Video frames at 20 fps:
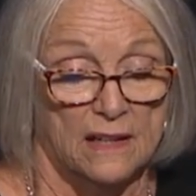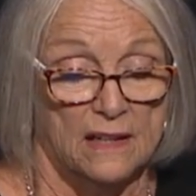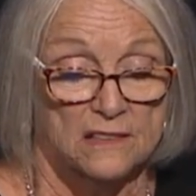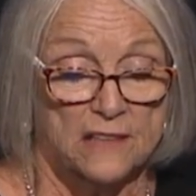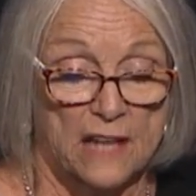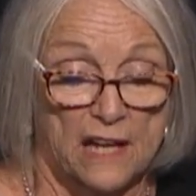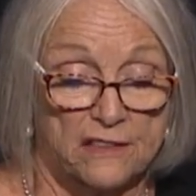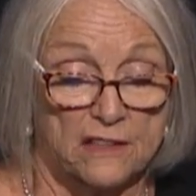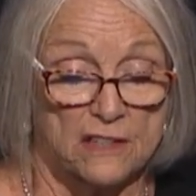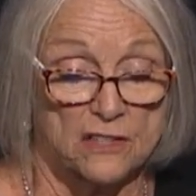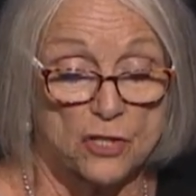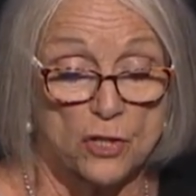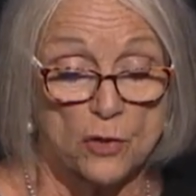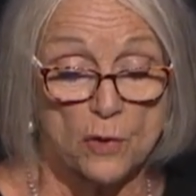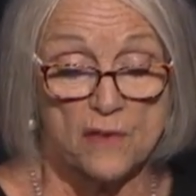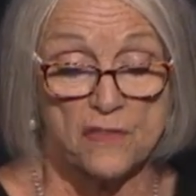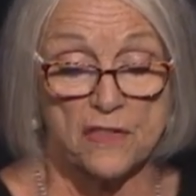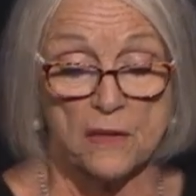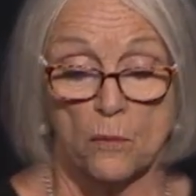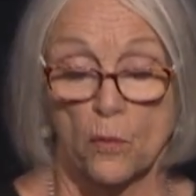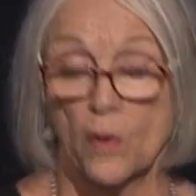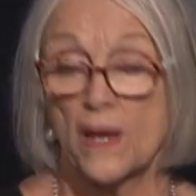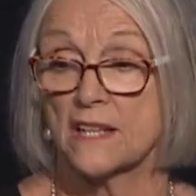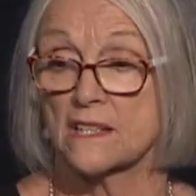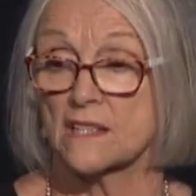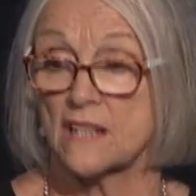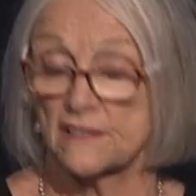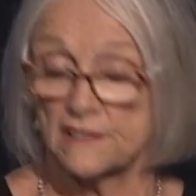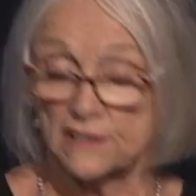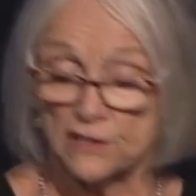Now the two of them went
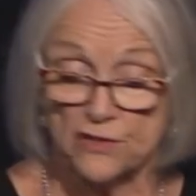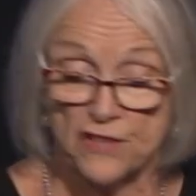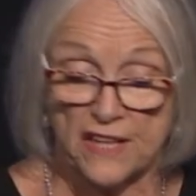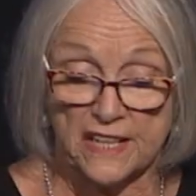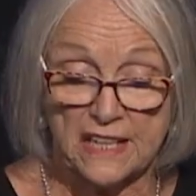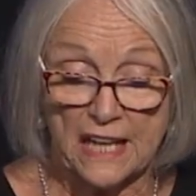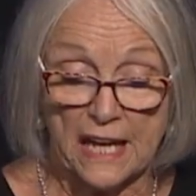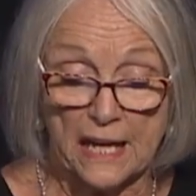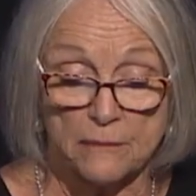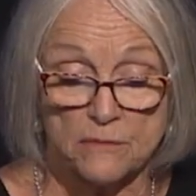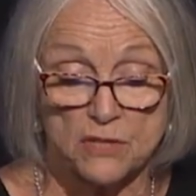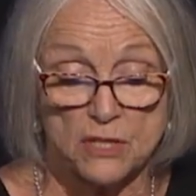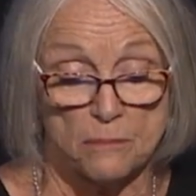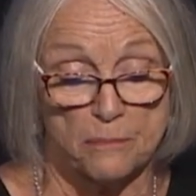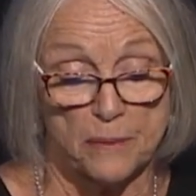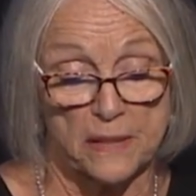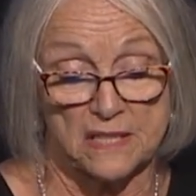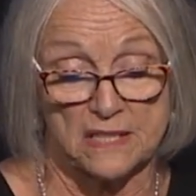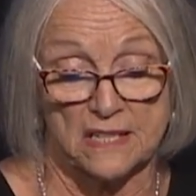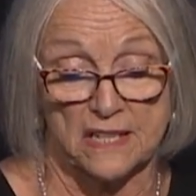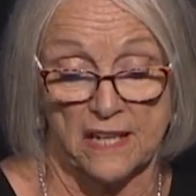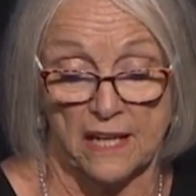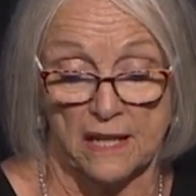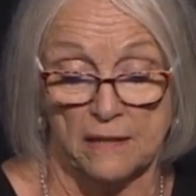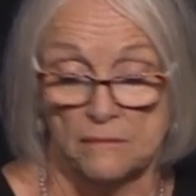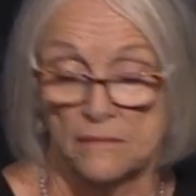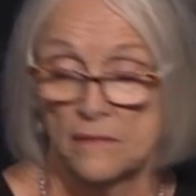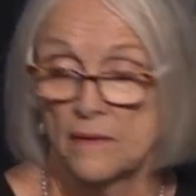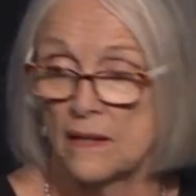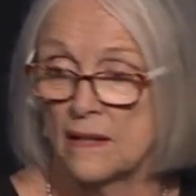until they came to Bethlehem.
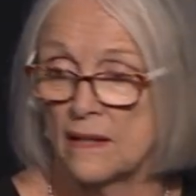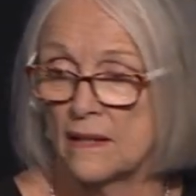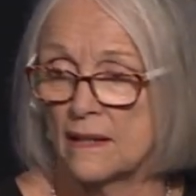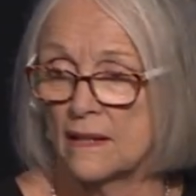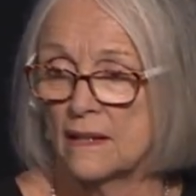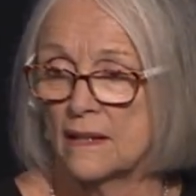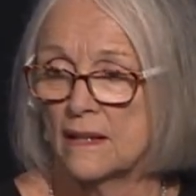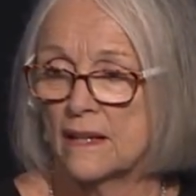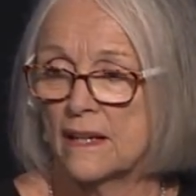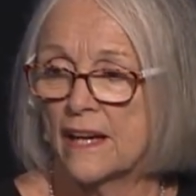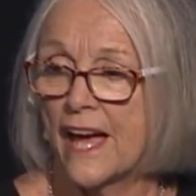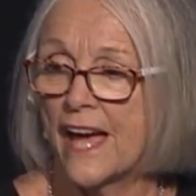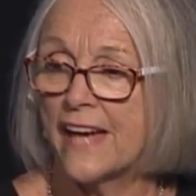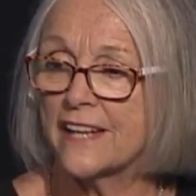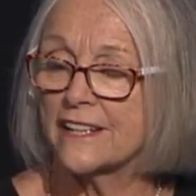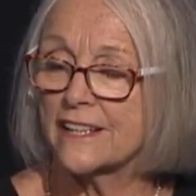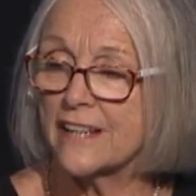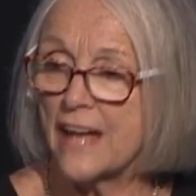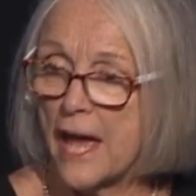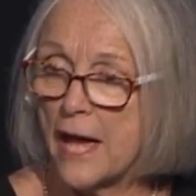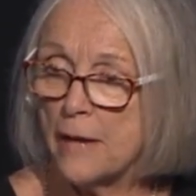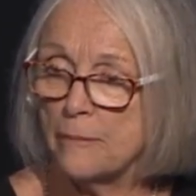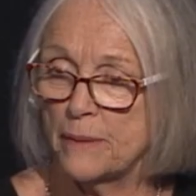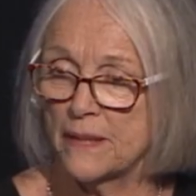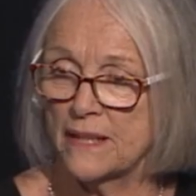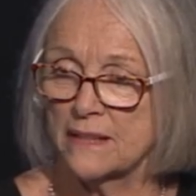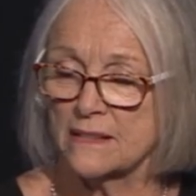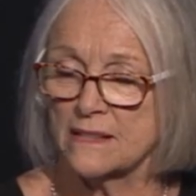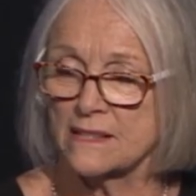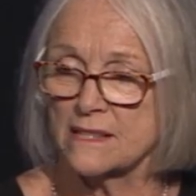And it
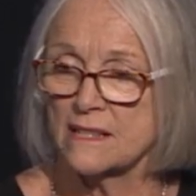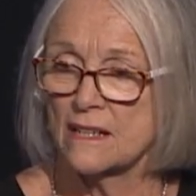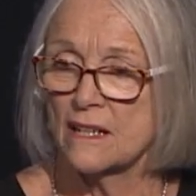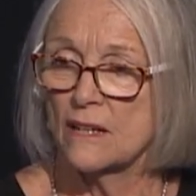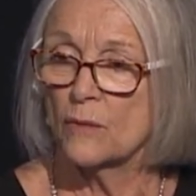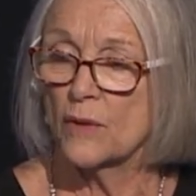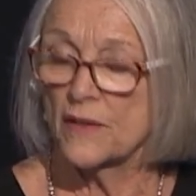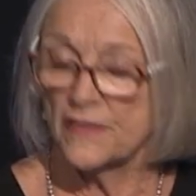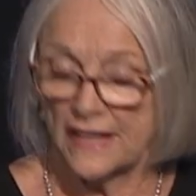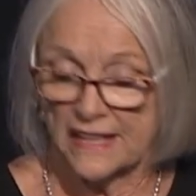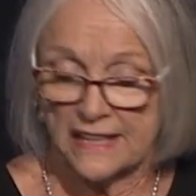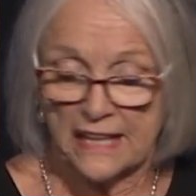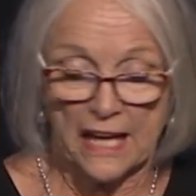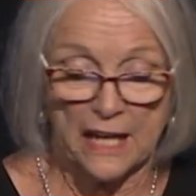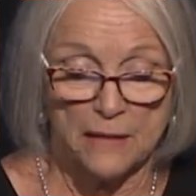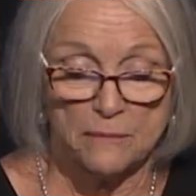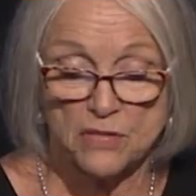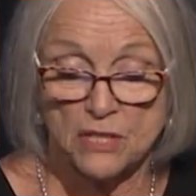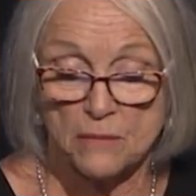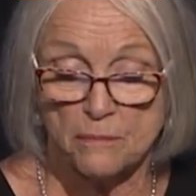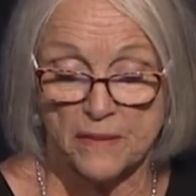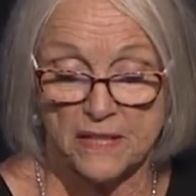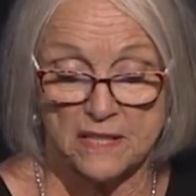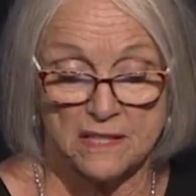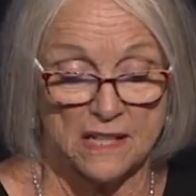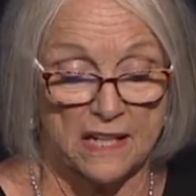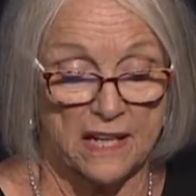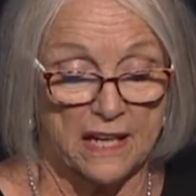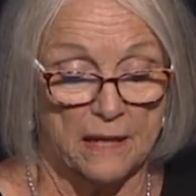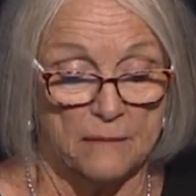happened when they came to
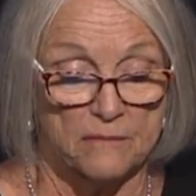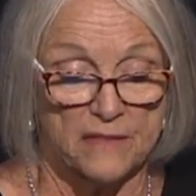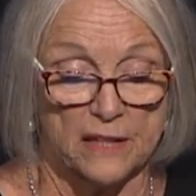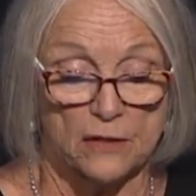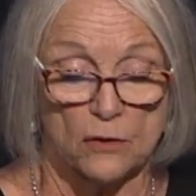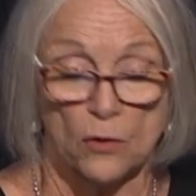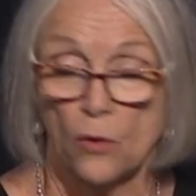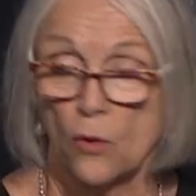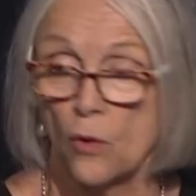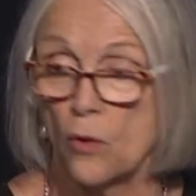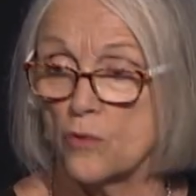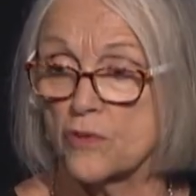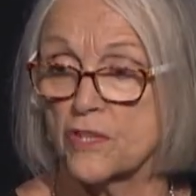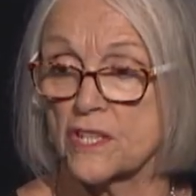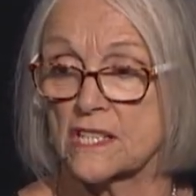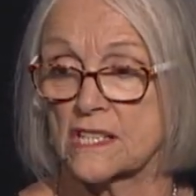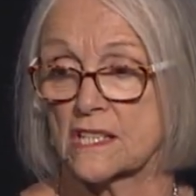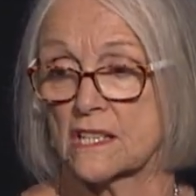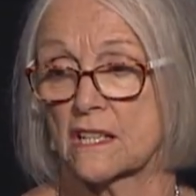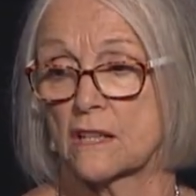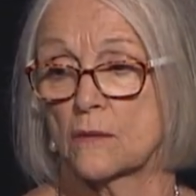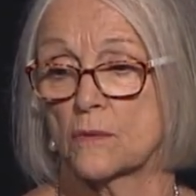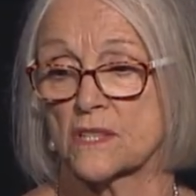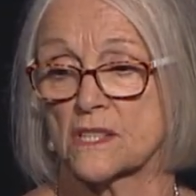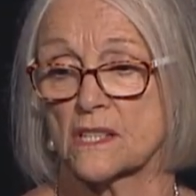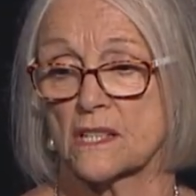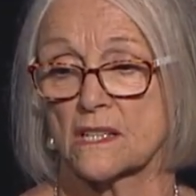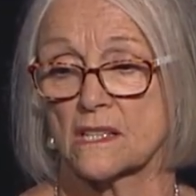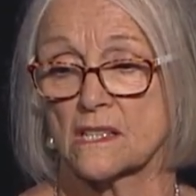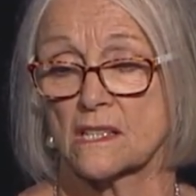Bethlehem that all the city
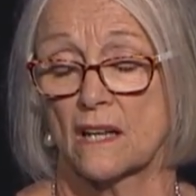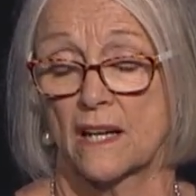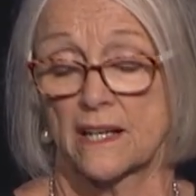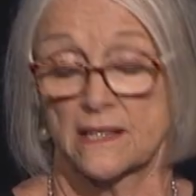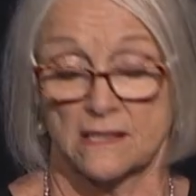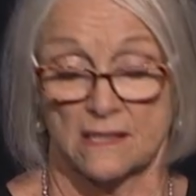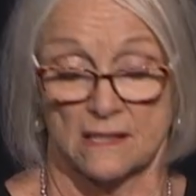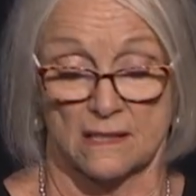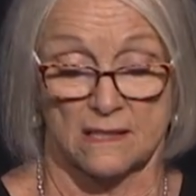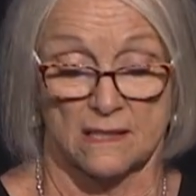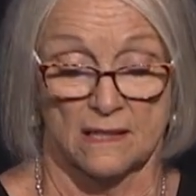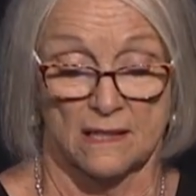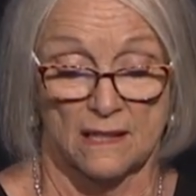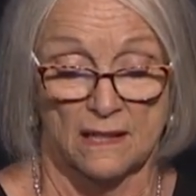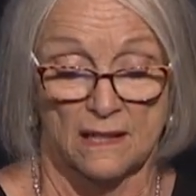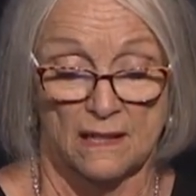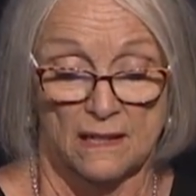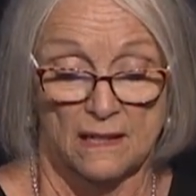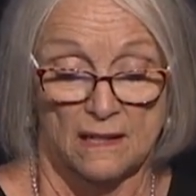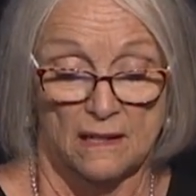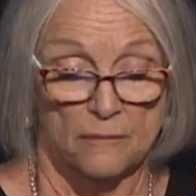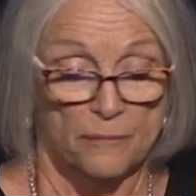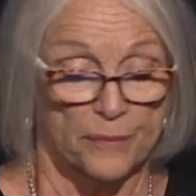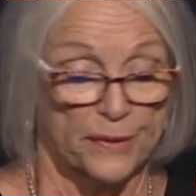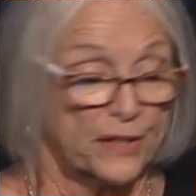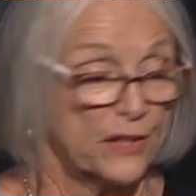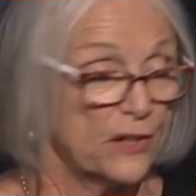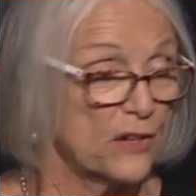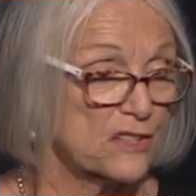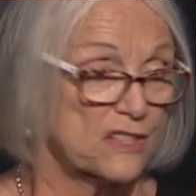was excited
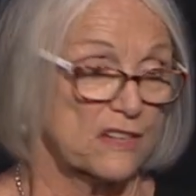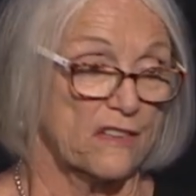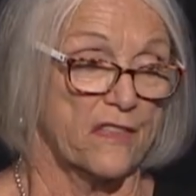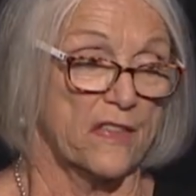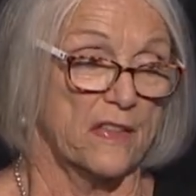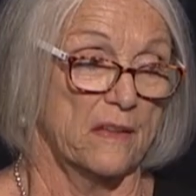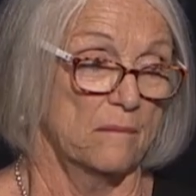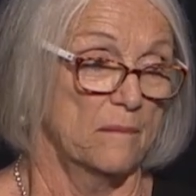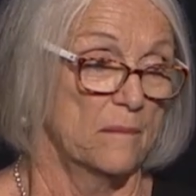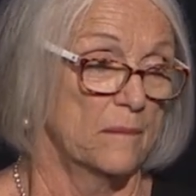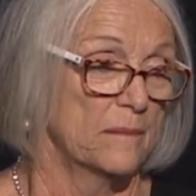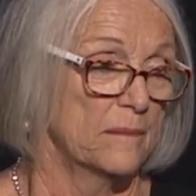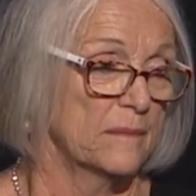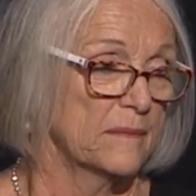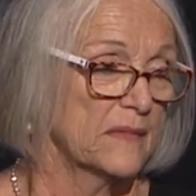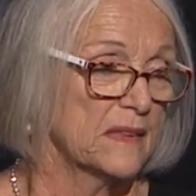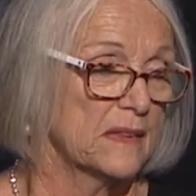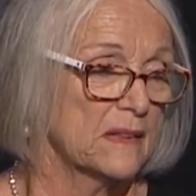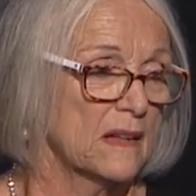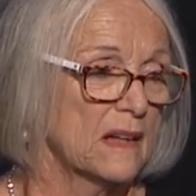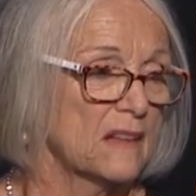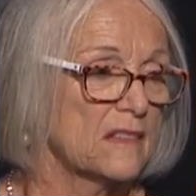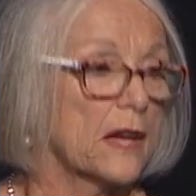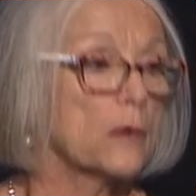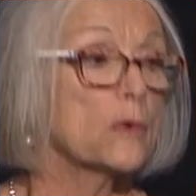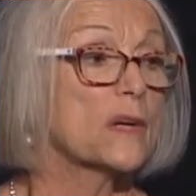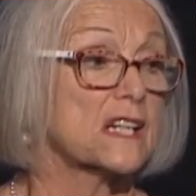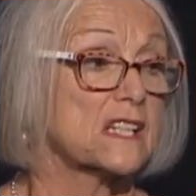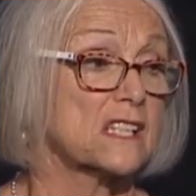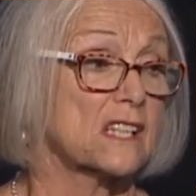because of them. They
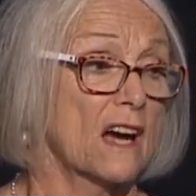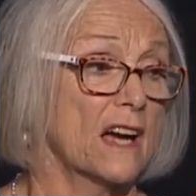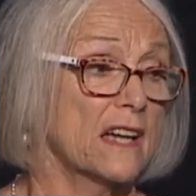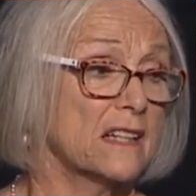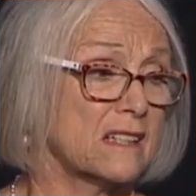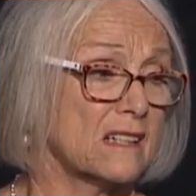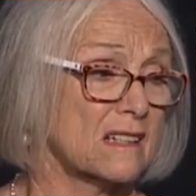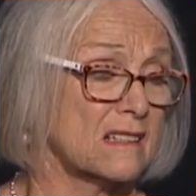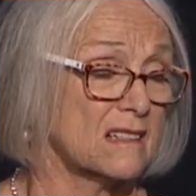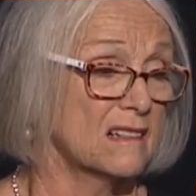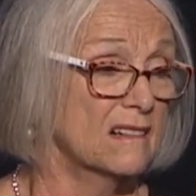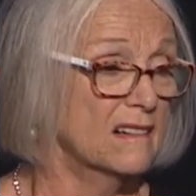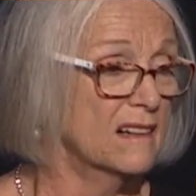were excited.